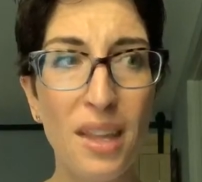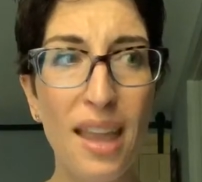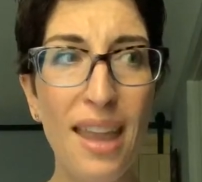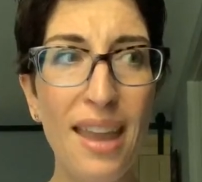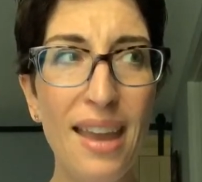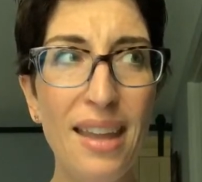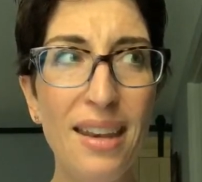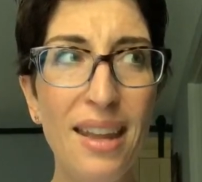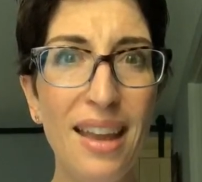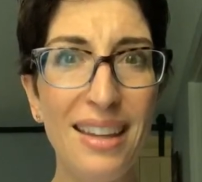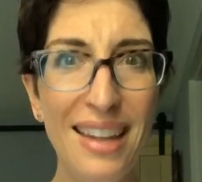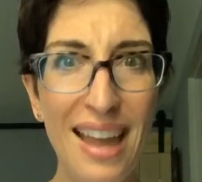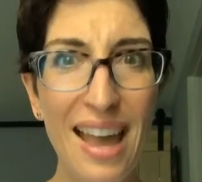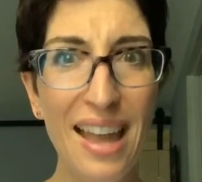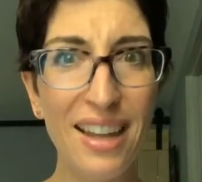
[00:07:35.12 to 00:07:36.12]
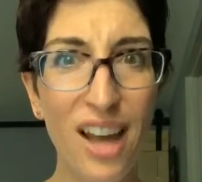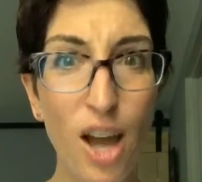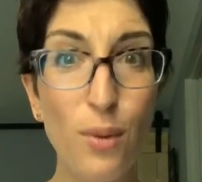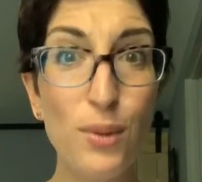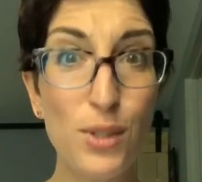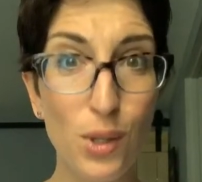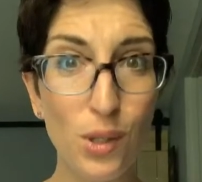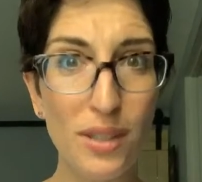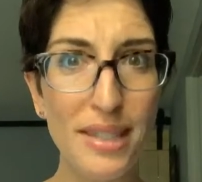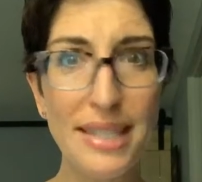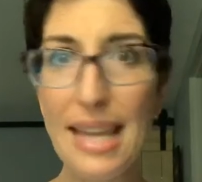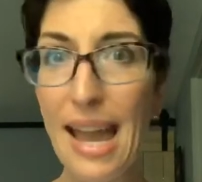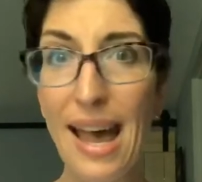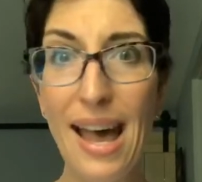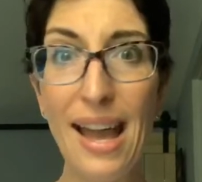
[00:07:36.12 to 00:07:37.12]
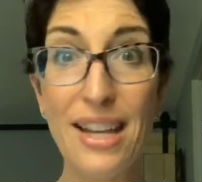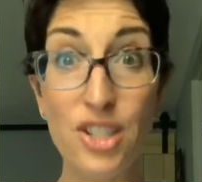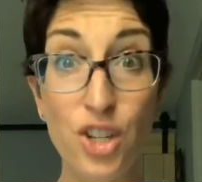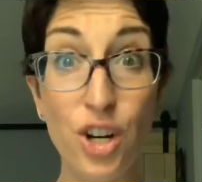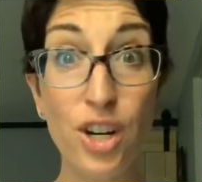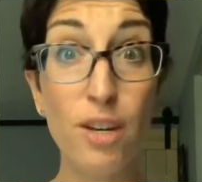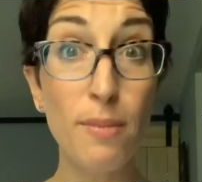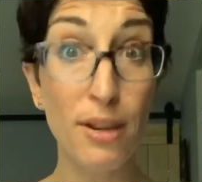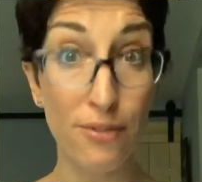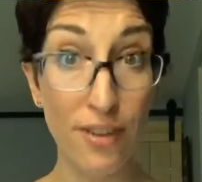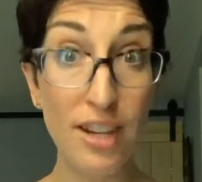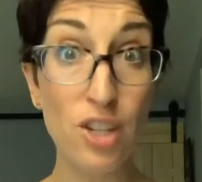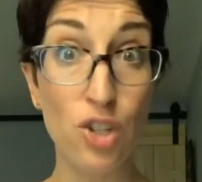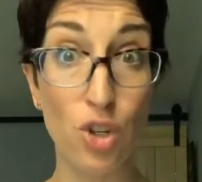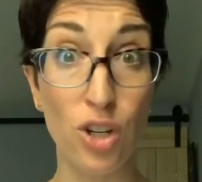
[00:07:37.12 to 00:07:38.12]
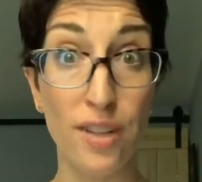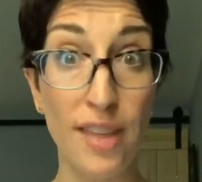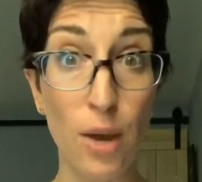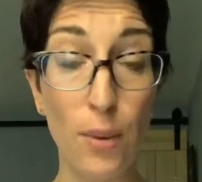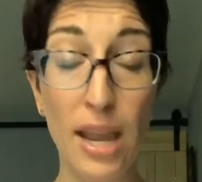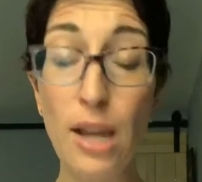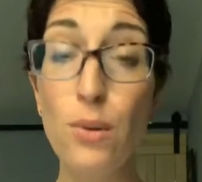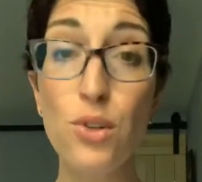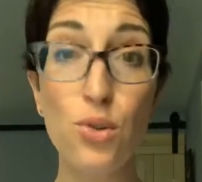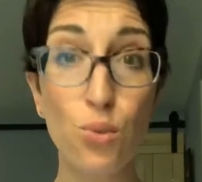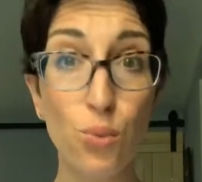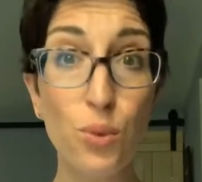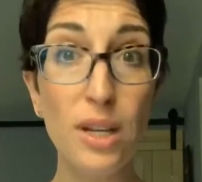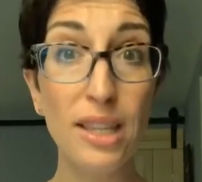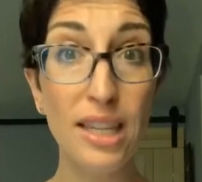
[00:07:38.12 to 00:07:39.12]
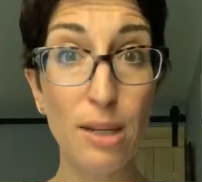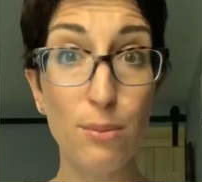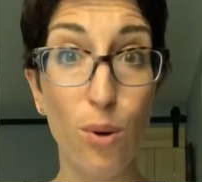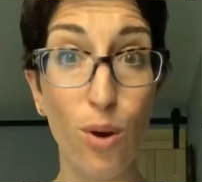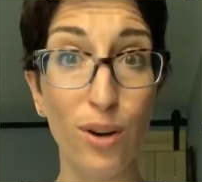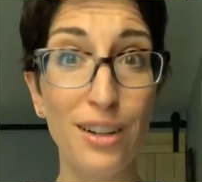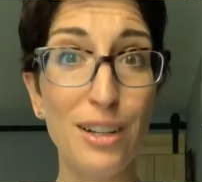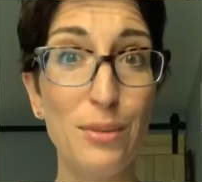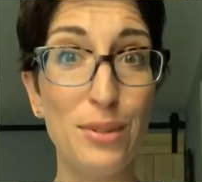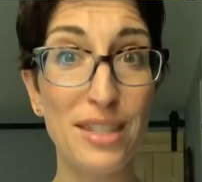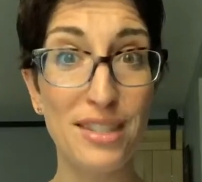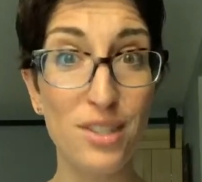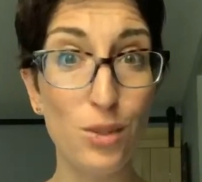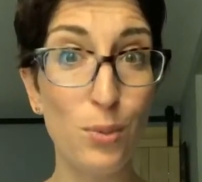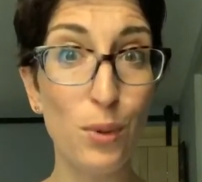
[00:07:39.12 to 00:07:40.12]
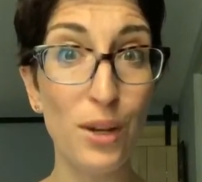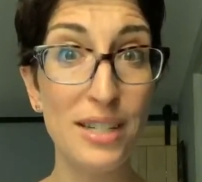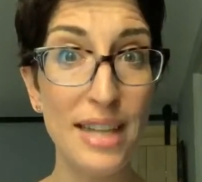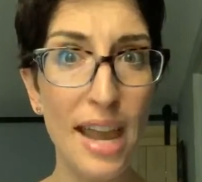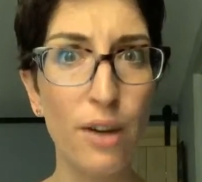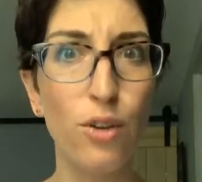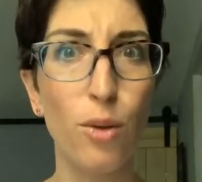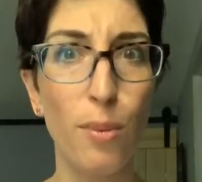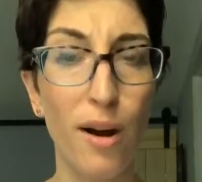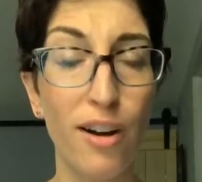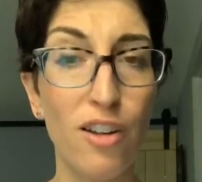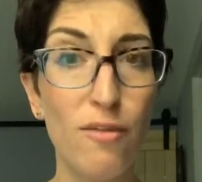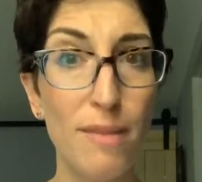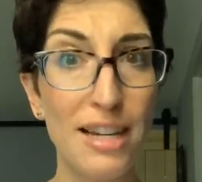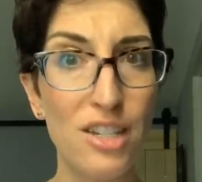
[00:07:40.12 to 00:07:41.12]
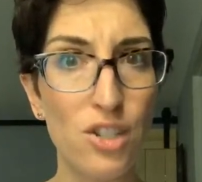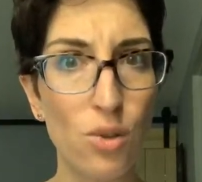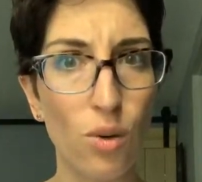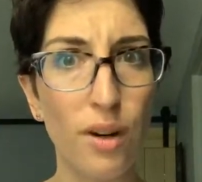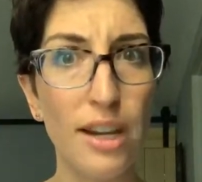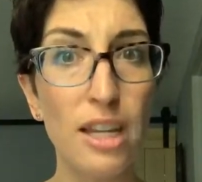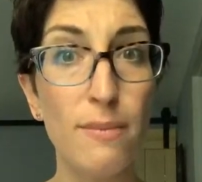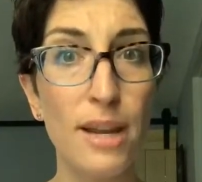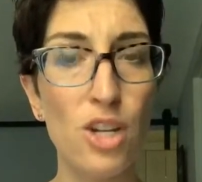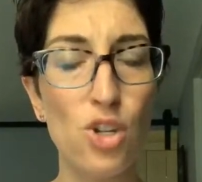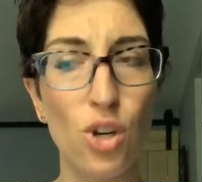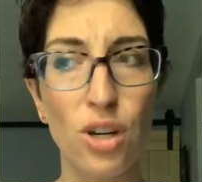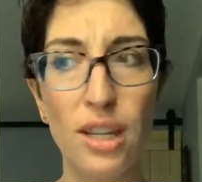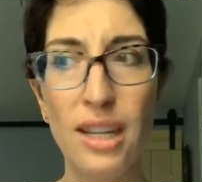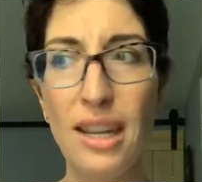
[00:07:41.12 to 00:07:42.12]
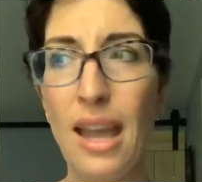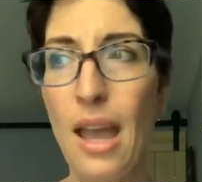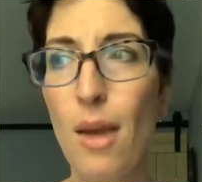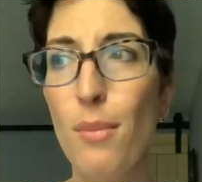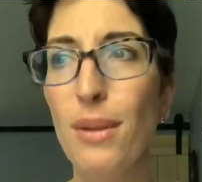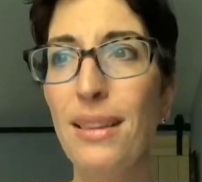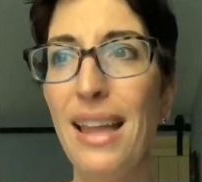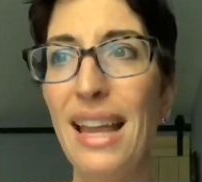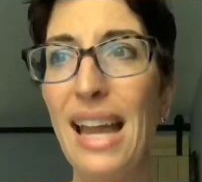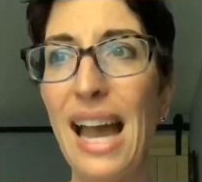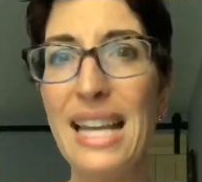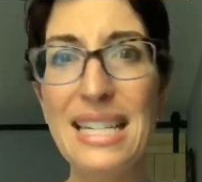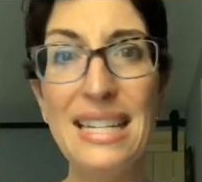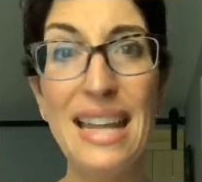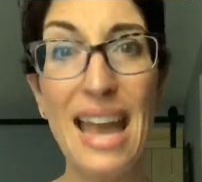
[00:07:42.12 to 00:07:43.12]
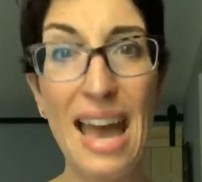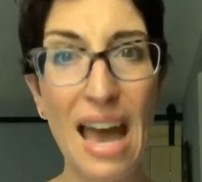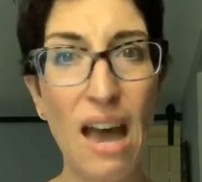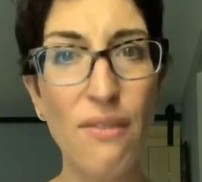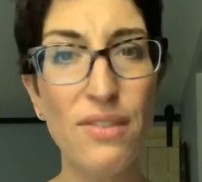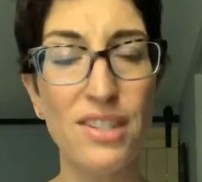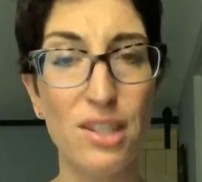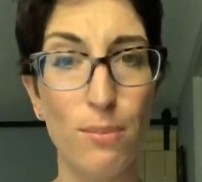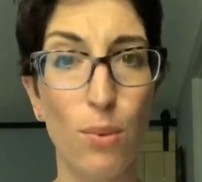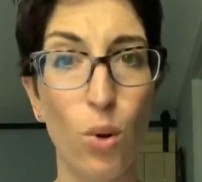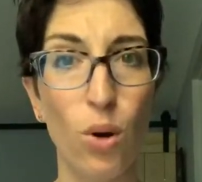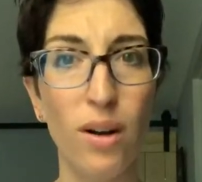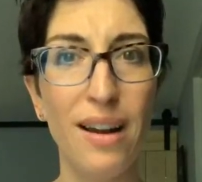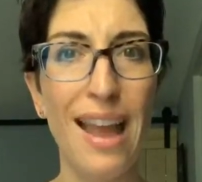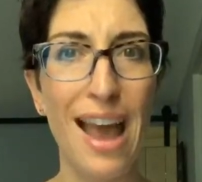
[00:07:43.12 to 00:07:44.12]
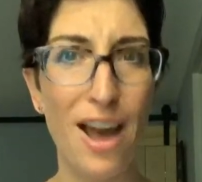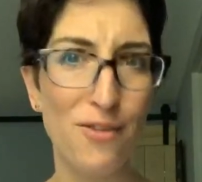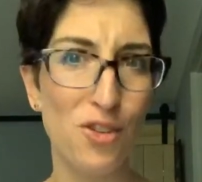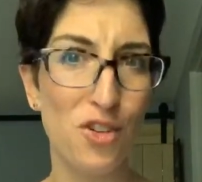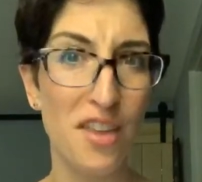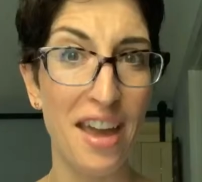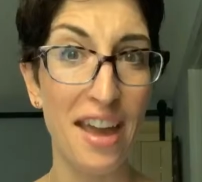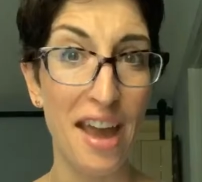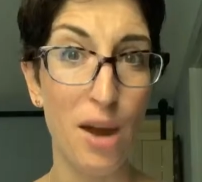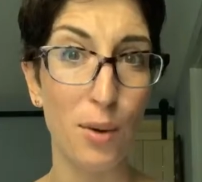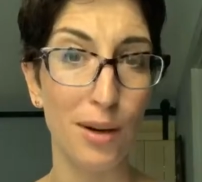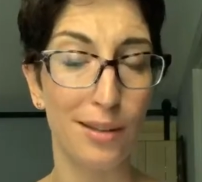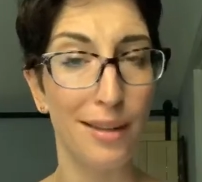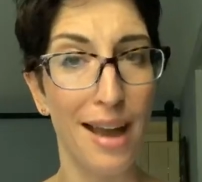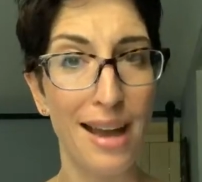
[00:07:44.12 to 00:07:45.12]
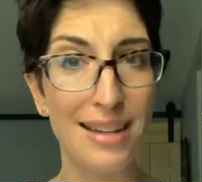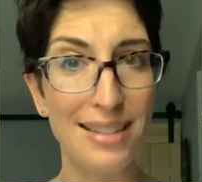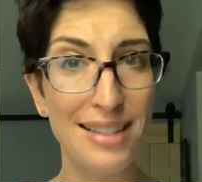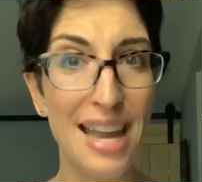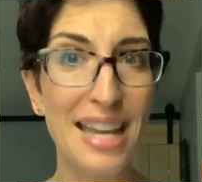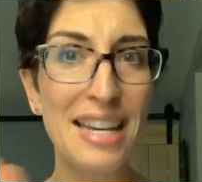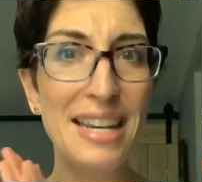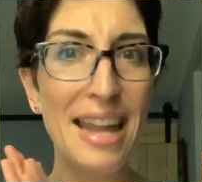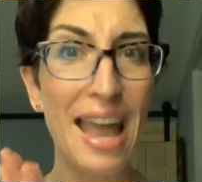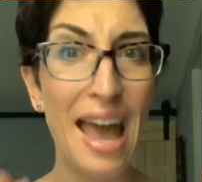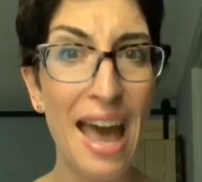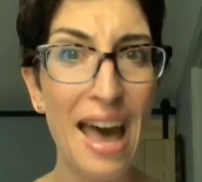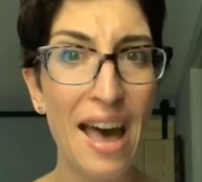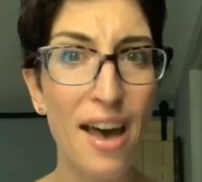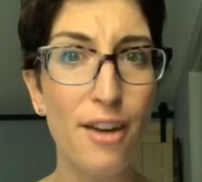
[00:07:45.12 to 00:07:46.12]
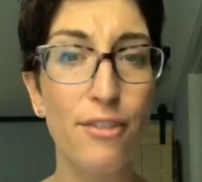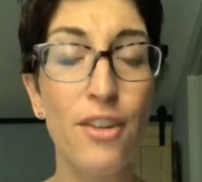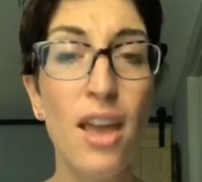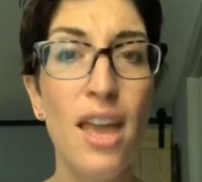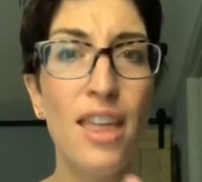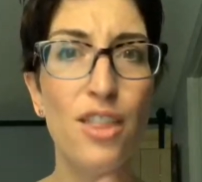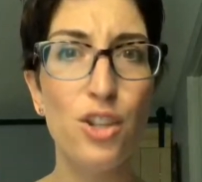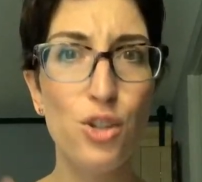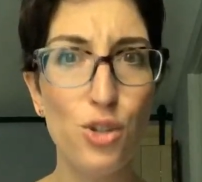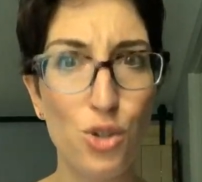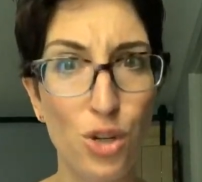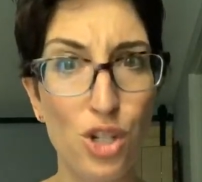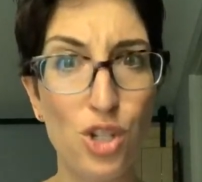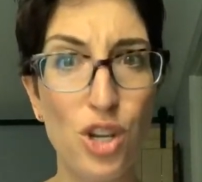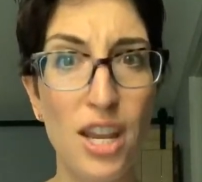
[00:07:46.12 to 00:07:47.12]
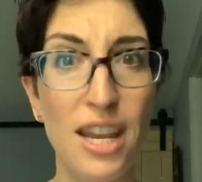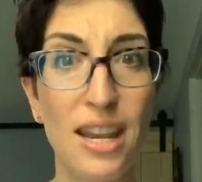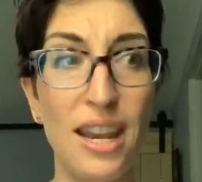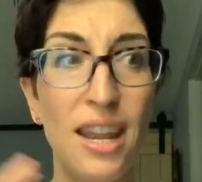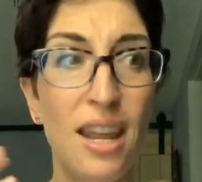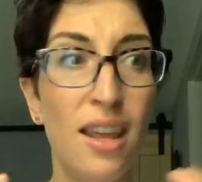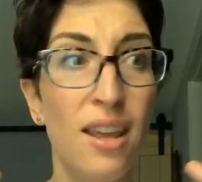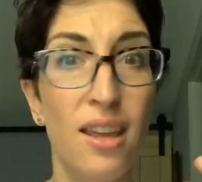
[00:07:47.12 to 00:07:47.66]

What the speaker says: And yeah, I got results. Yeah, I started my fitness journey that way. It was really important. It was a super integral part of my story and my journey. But like, I didn't have the support after that hour class. I didn't have the nutrition